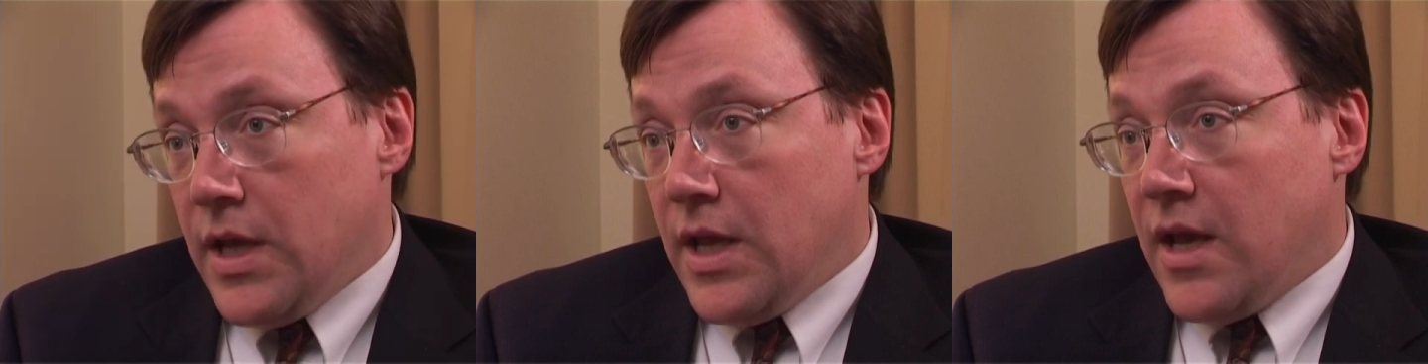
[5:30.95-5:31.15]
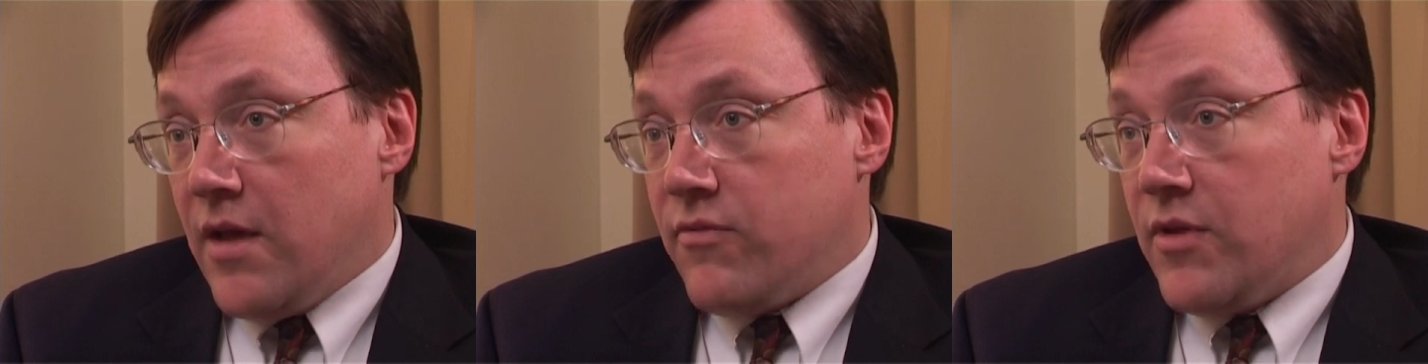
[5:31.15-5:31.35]

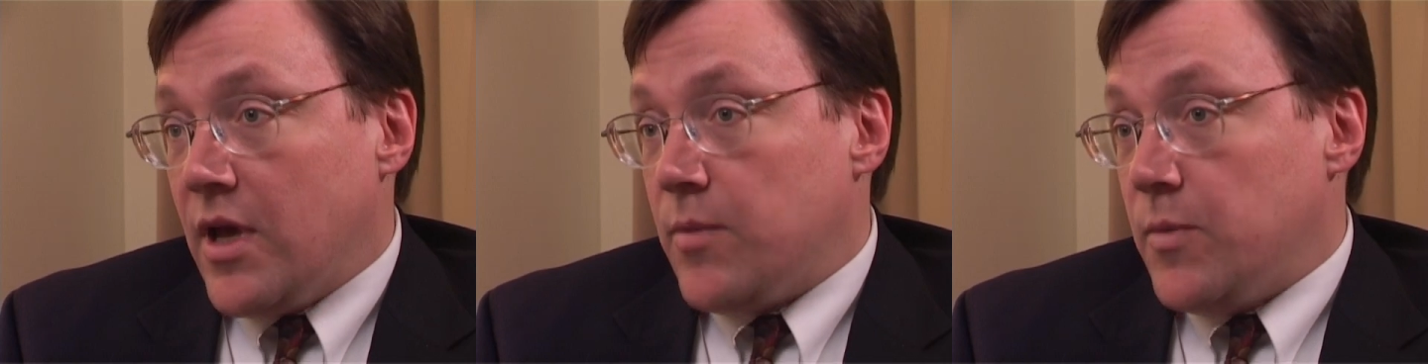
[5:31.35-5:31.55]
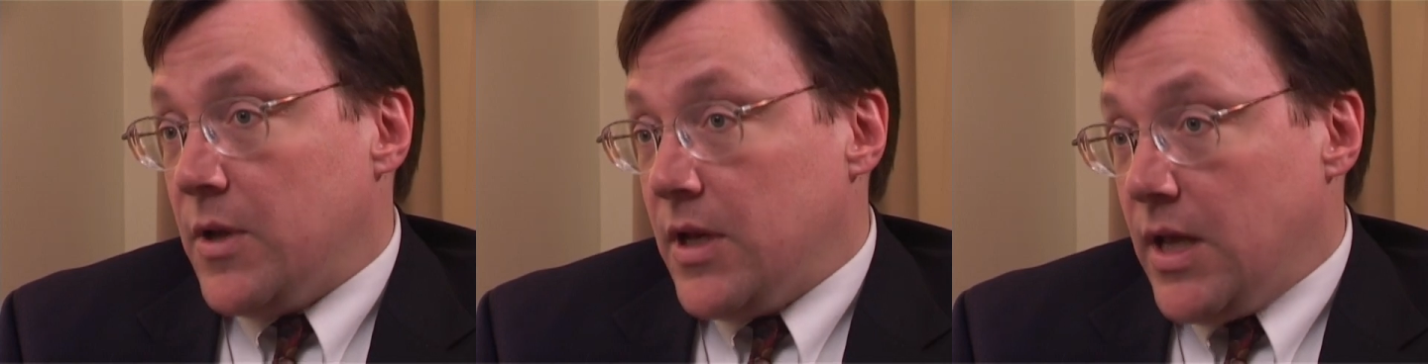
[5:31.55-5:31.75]
have
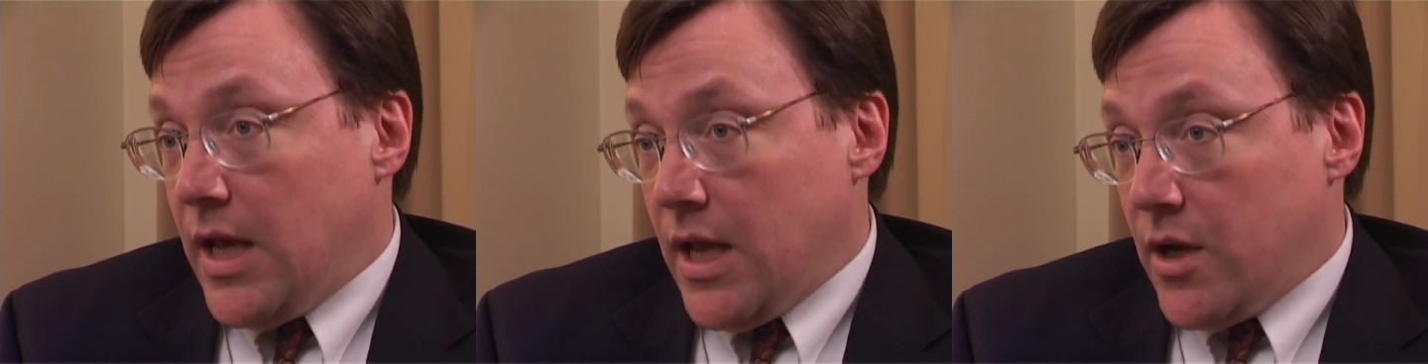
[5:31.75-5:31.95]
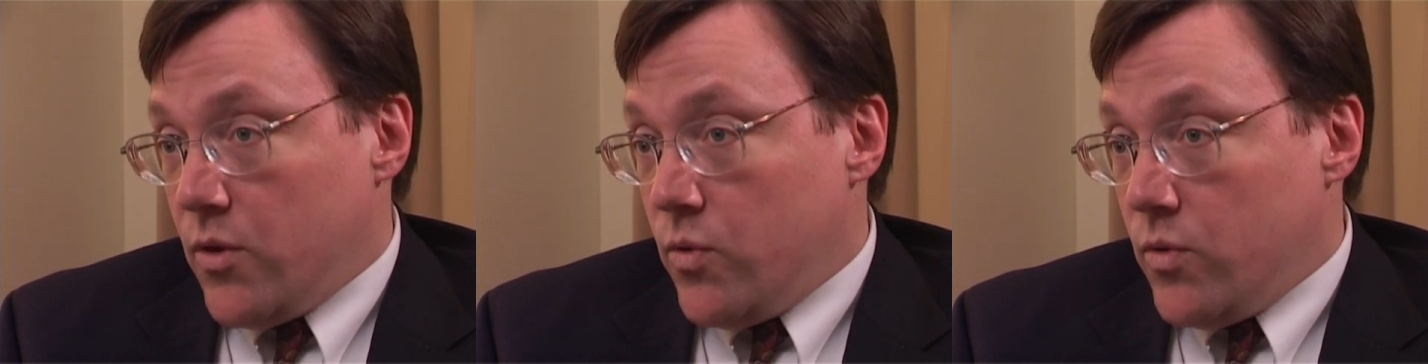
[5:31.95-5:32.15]
not been
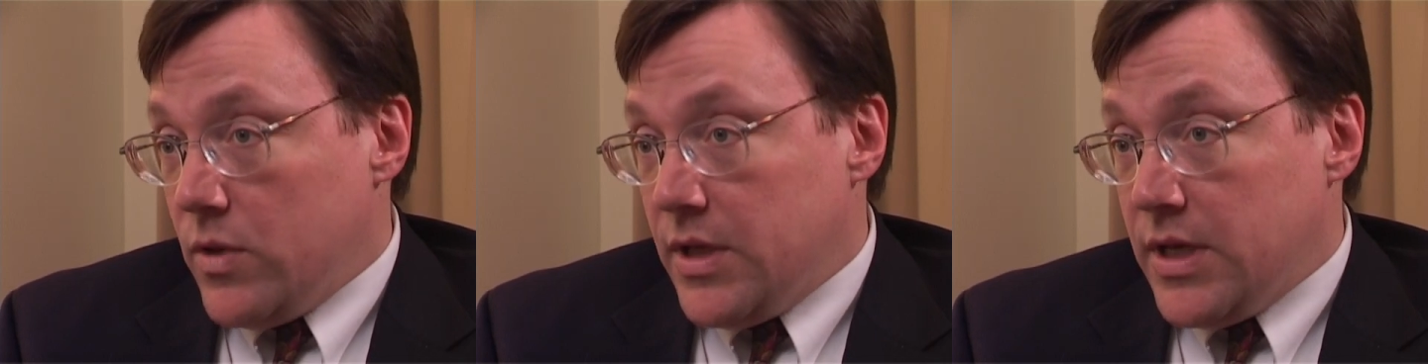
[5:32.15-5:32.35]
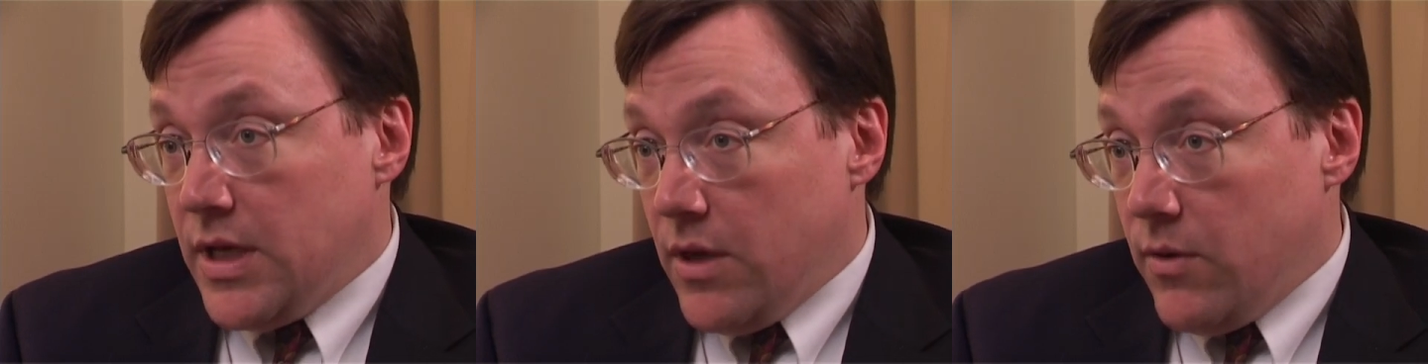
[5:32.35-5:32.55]

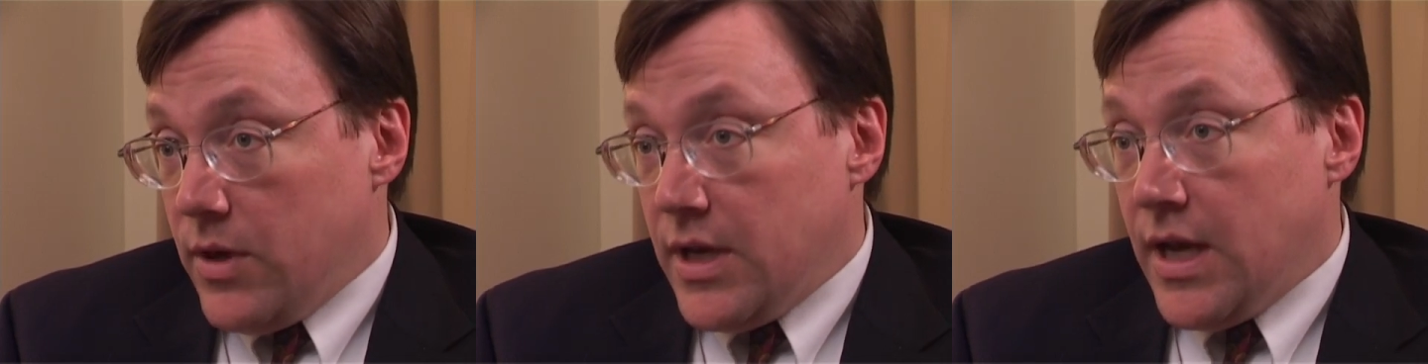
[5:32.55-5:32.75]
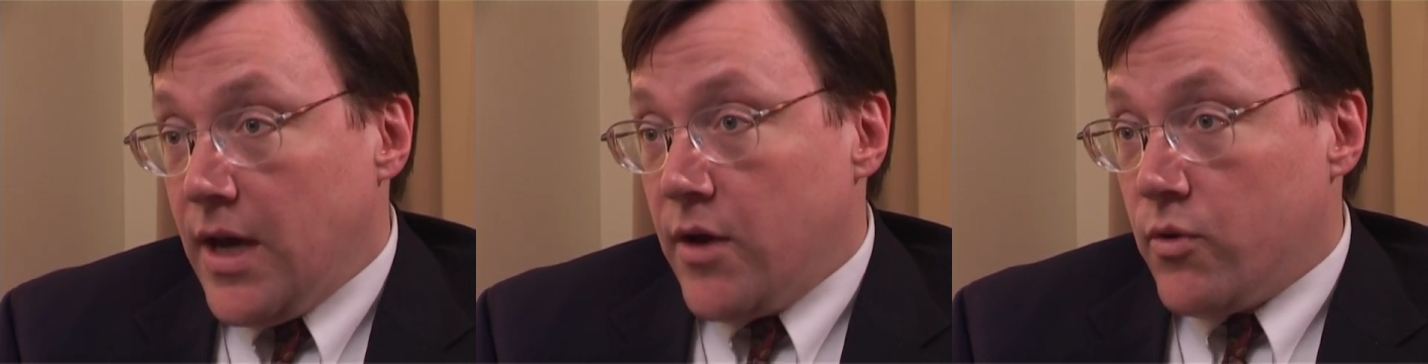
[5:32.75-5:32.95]
adequately
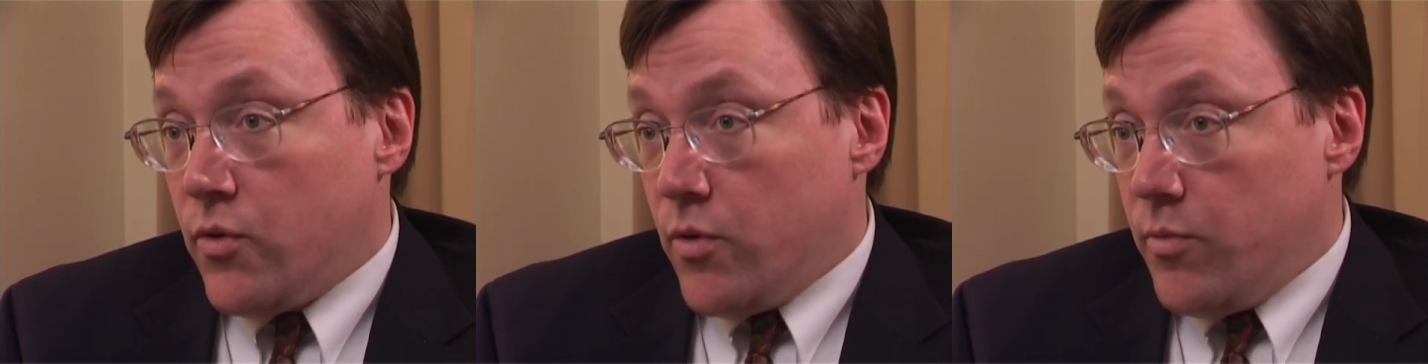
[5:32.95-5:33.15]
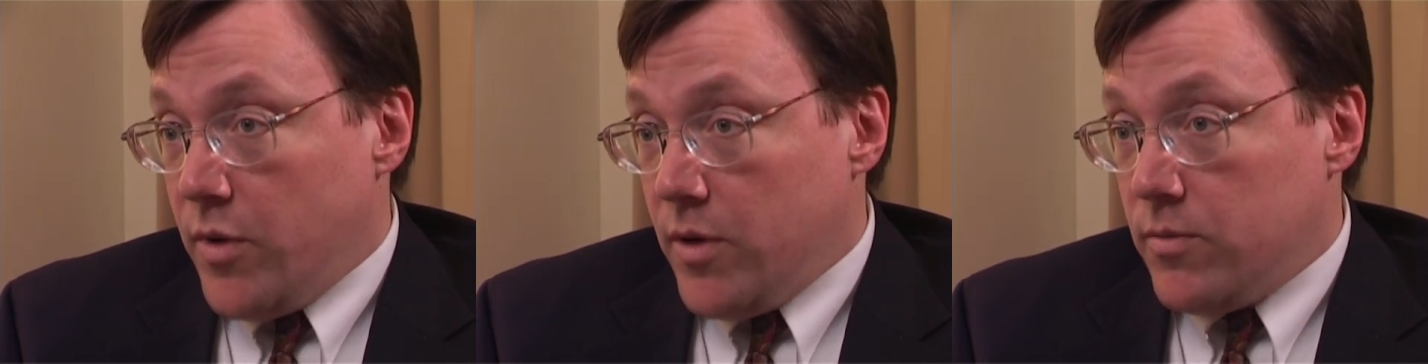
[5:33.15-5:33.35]
carried out
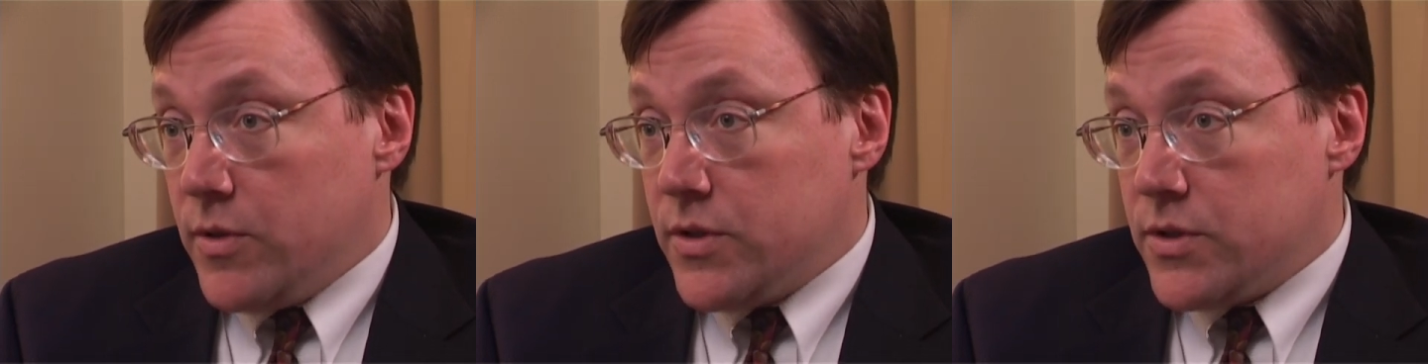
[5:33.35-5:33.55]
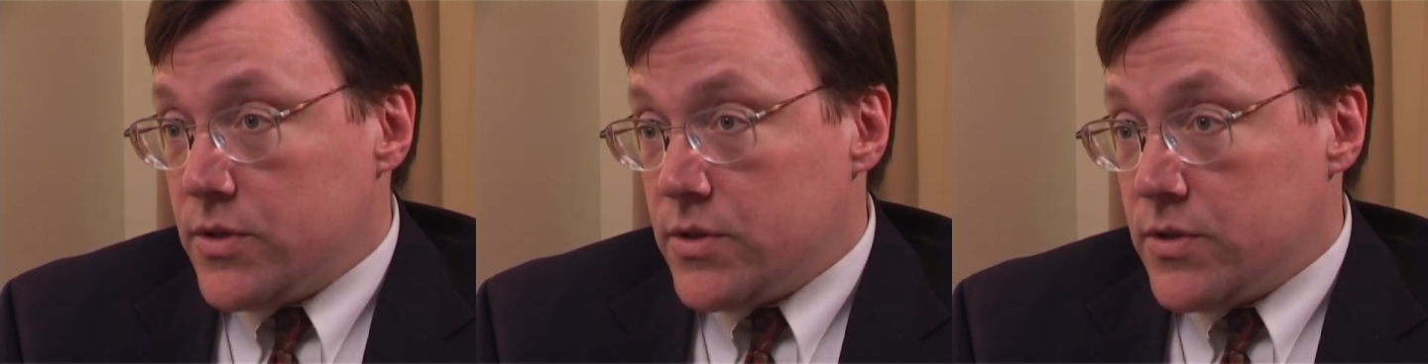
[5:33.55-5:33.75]
or
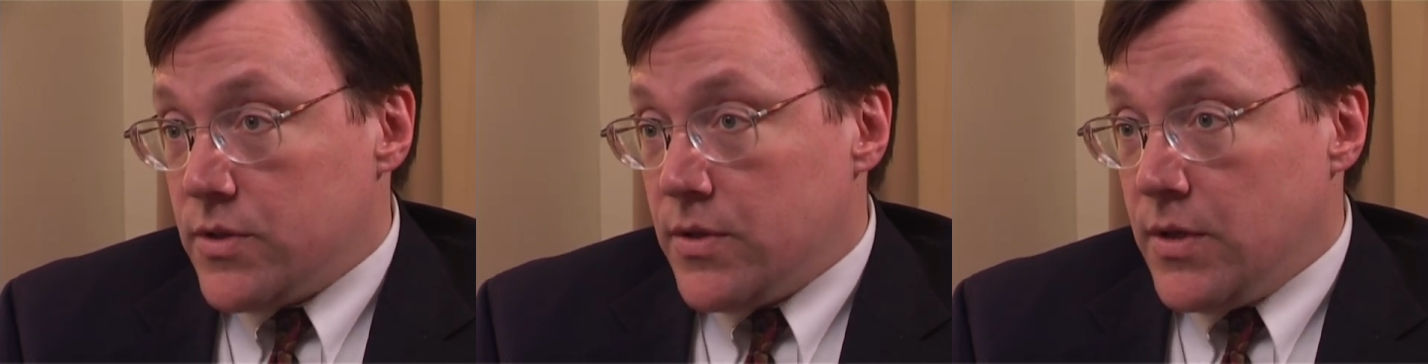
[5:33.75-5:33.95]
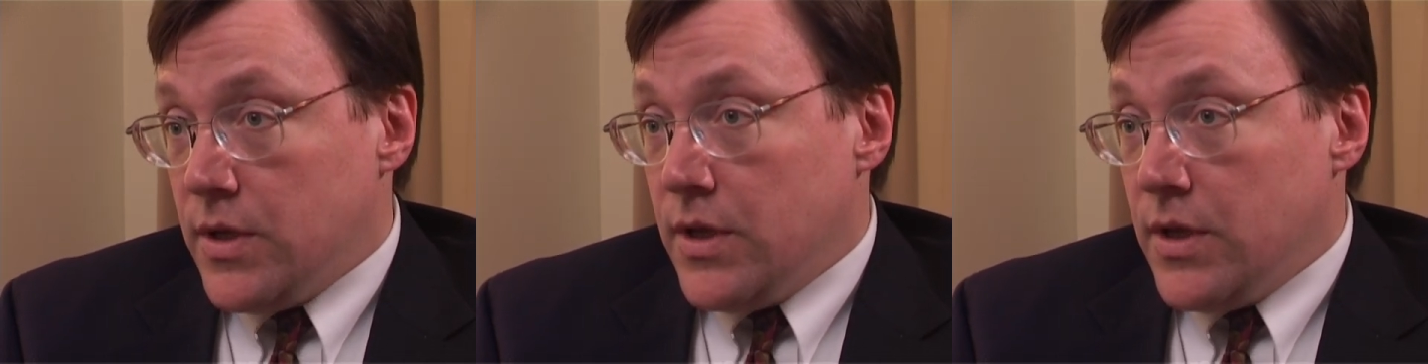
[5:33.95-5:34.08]
published.